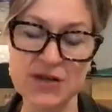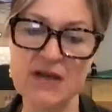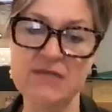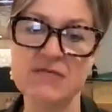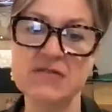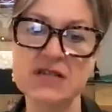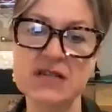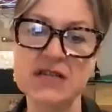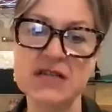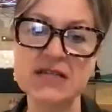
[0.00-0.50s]

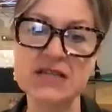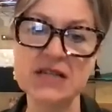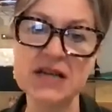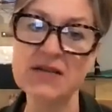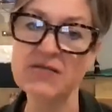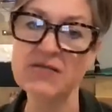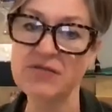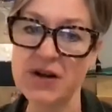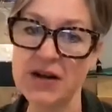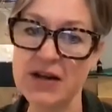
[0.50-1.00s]
guaranteed
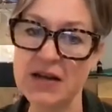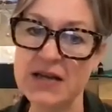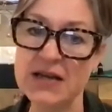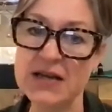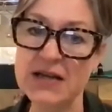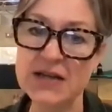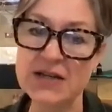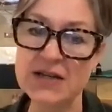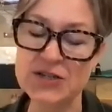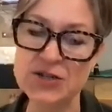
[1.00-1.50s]
delivery,
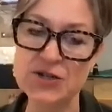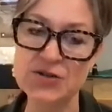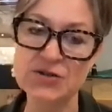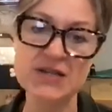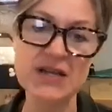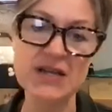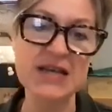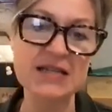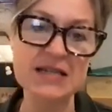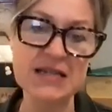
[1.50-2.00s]

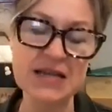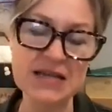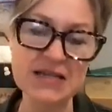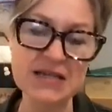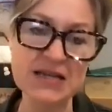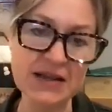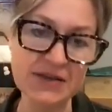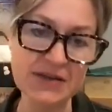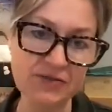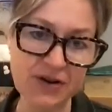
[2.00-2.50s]
choose next day
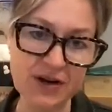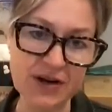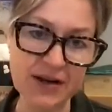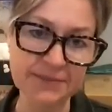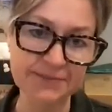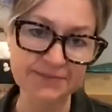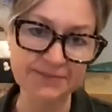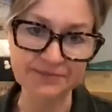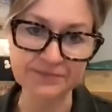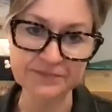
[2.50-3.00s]

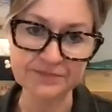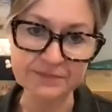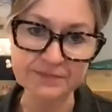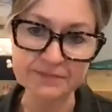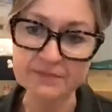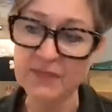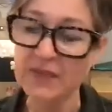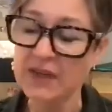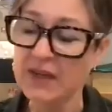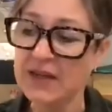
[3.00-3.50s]
delivery.
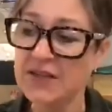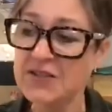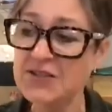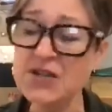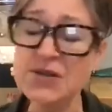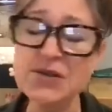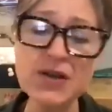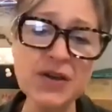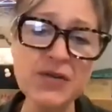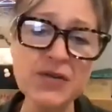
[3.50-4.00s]

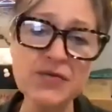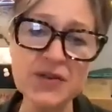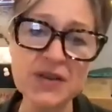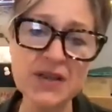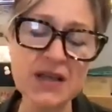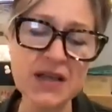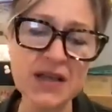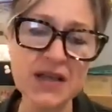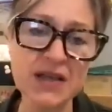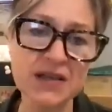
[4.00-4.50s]
Don't go for
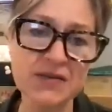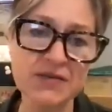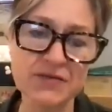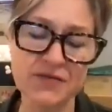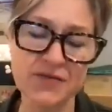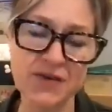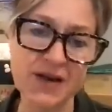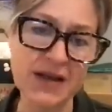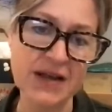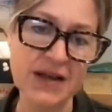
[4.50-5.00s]
the
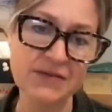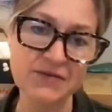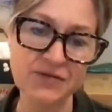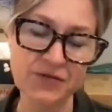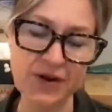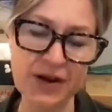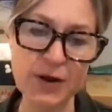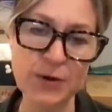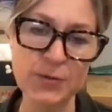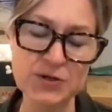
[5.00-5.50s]

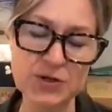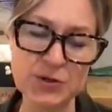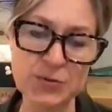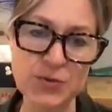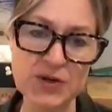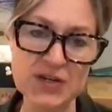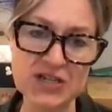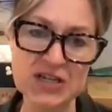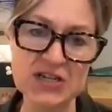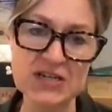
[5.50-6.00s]
free option,
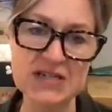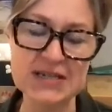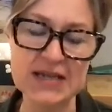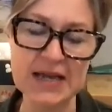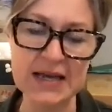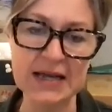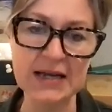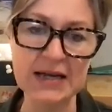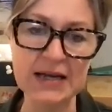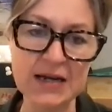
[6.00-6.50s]
which is
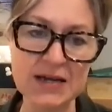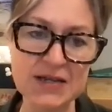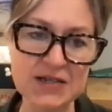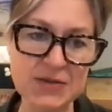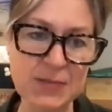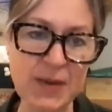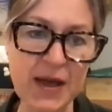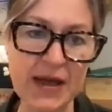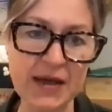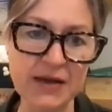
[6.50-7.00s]
second
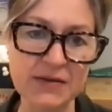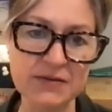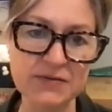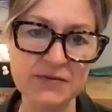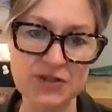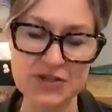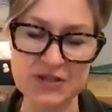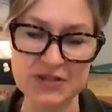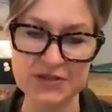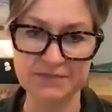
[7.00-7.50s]
class mail.
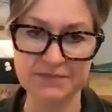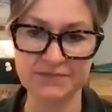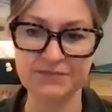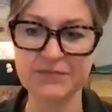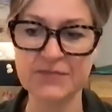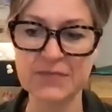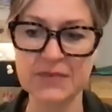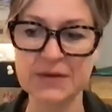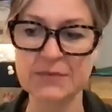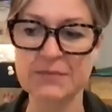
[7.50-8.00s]
Just
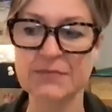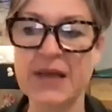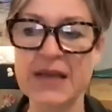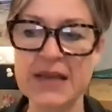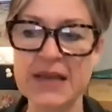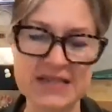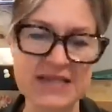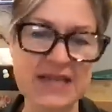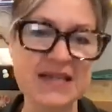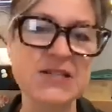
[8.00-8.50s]

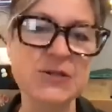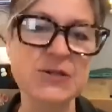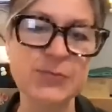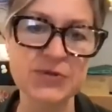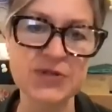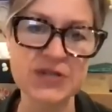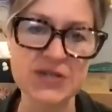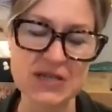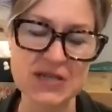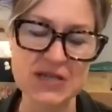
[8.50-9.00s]
make a sensible
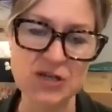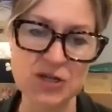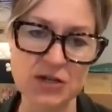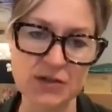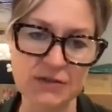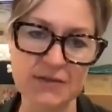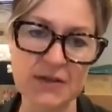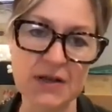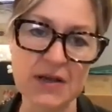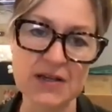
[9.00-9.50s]

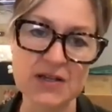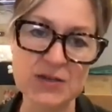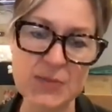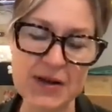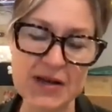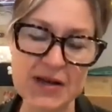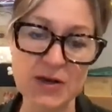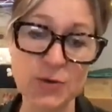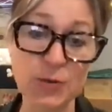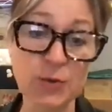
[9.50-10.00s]
decision
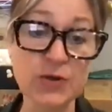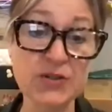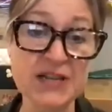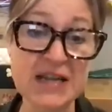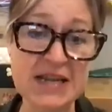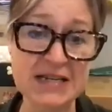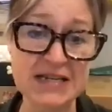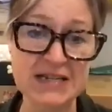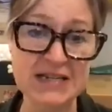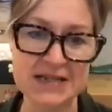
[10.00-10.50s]
depending on what
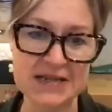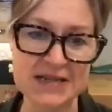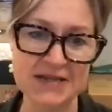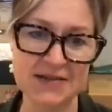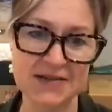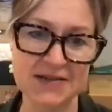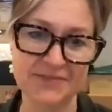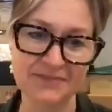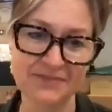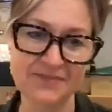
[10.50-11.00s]
date it is.